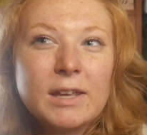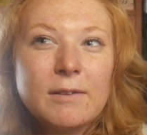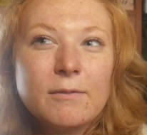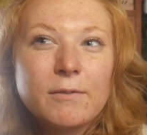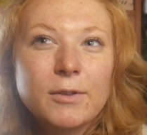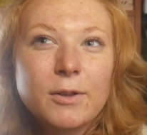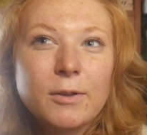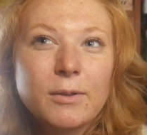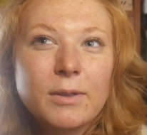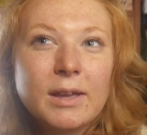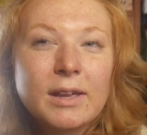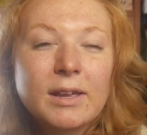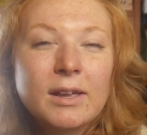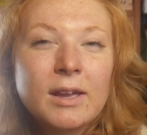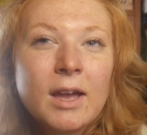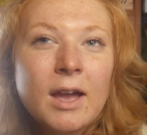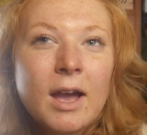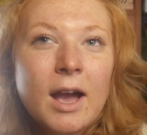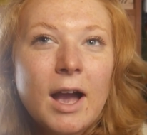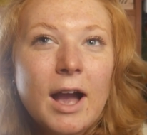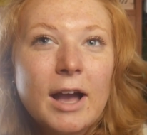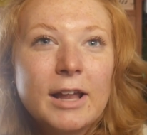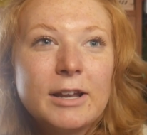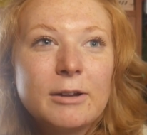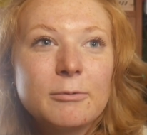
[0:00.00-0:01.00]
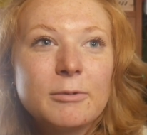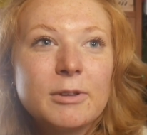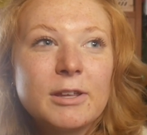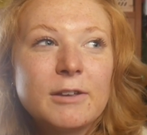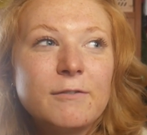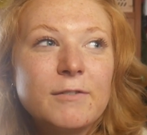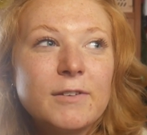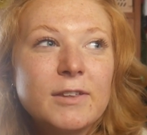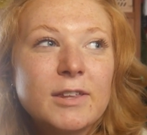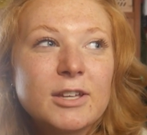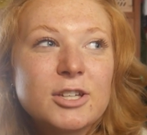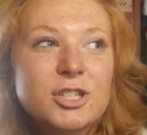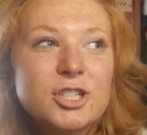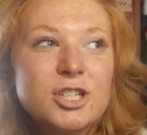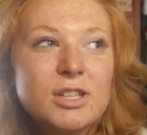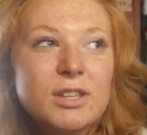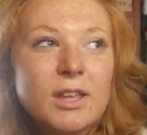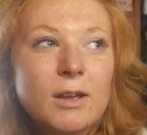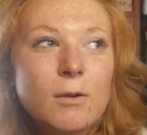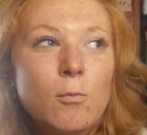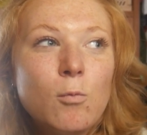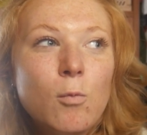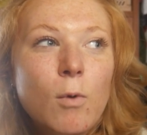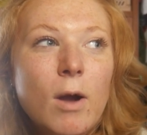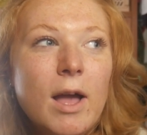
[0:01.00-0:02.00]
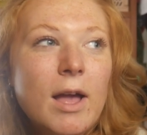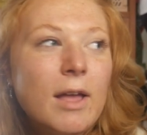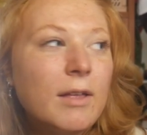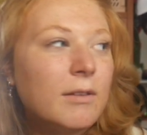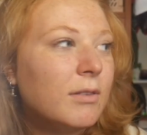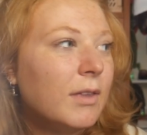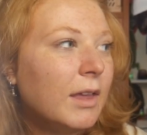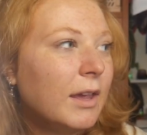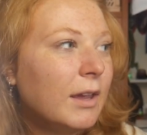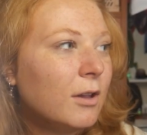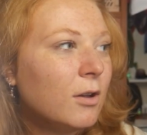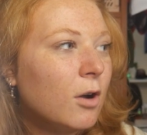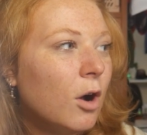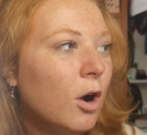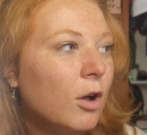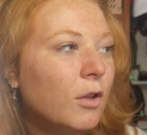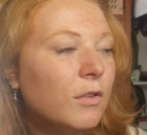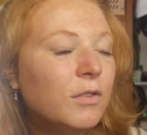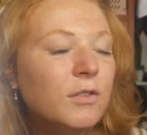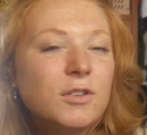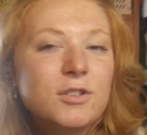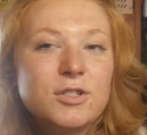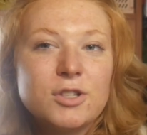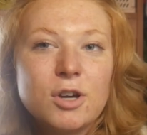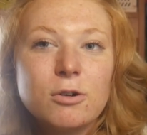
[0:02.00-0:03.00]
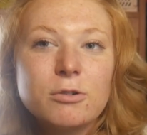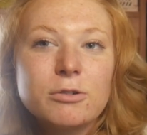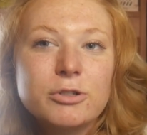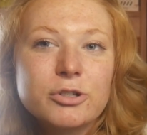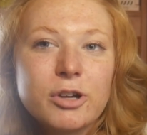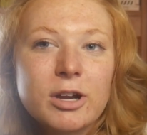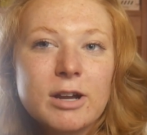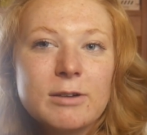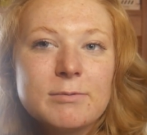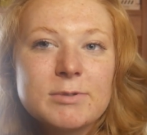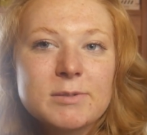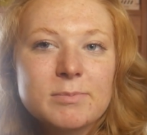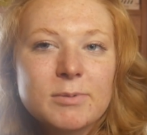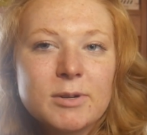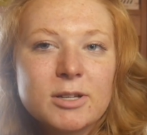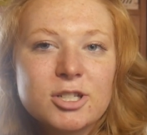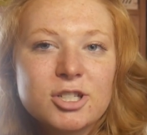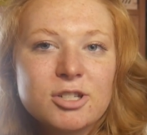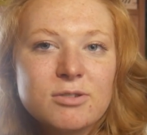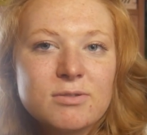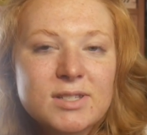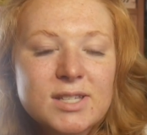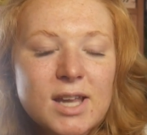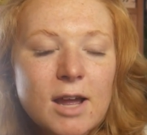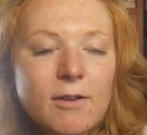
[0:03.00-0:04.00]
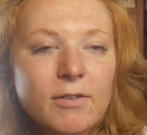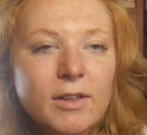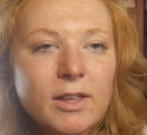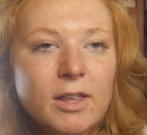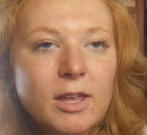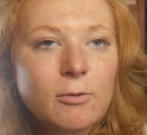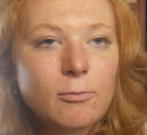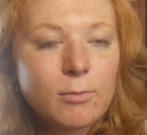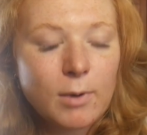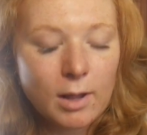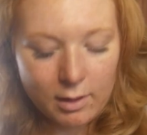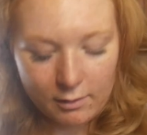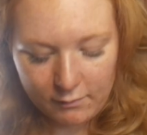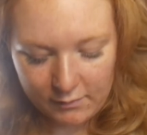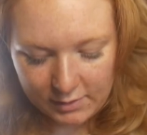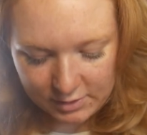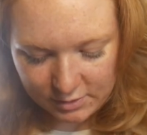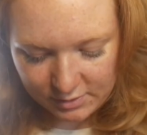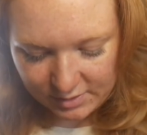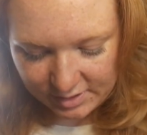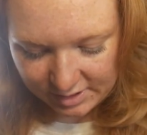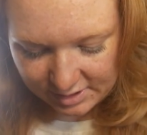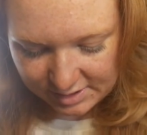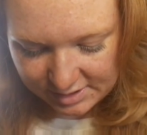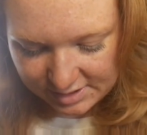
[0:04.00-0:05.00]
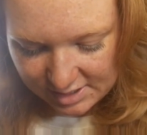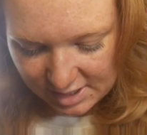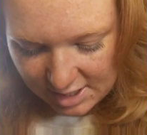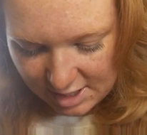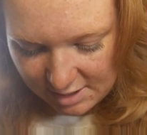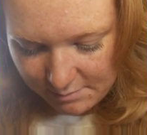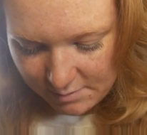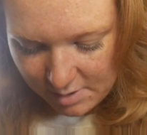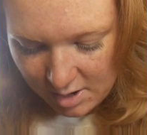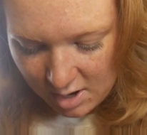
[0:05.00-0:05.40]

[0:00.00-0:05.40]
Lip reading: even though, like, I didn't really feel like she, like, went, like, on the dope trips, but she was definitely, like, relevant during this time.